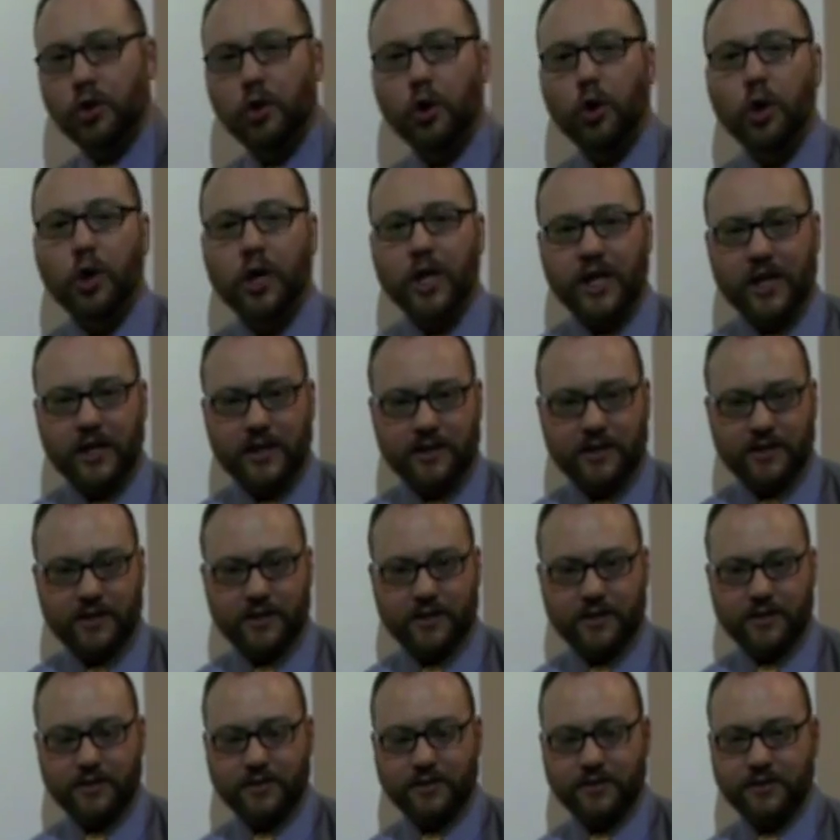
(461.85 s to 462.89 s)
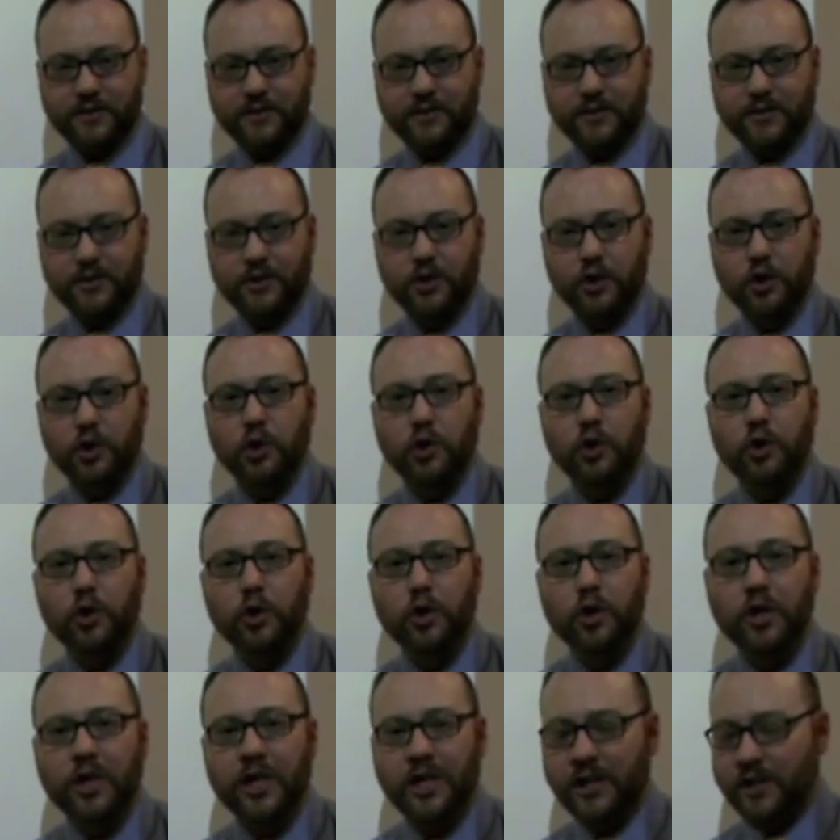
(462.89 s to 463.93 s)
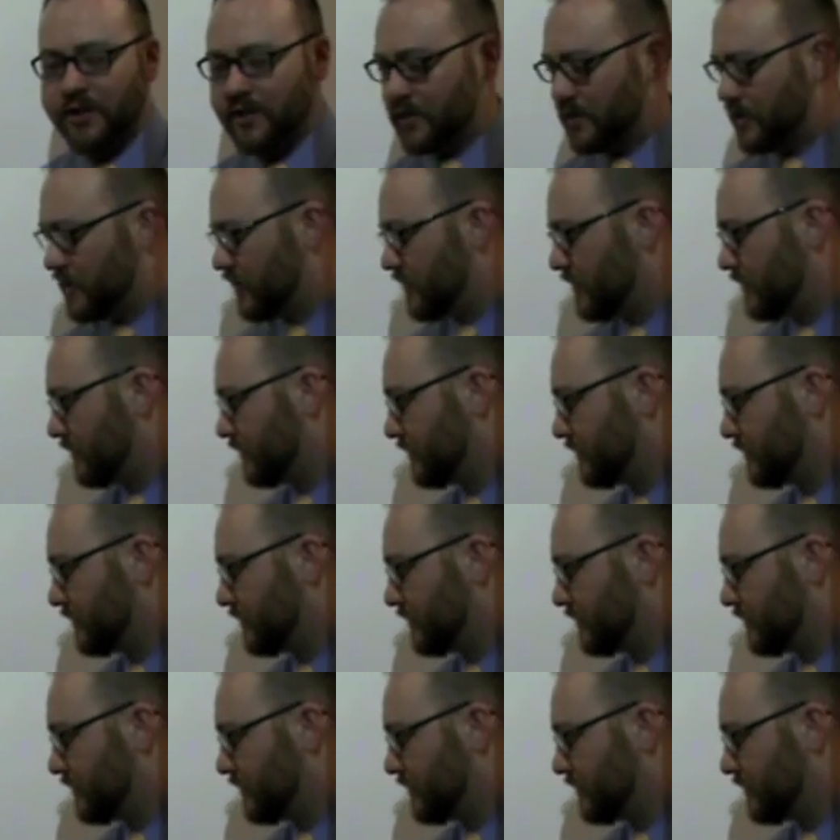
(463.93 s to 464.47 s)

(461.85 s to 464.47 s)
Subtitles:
unigs. Unigs.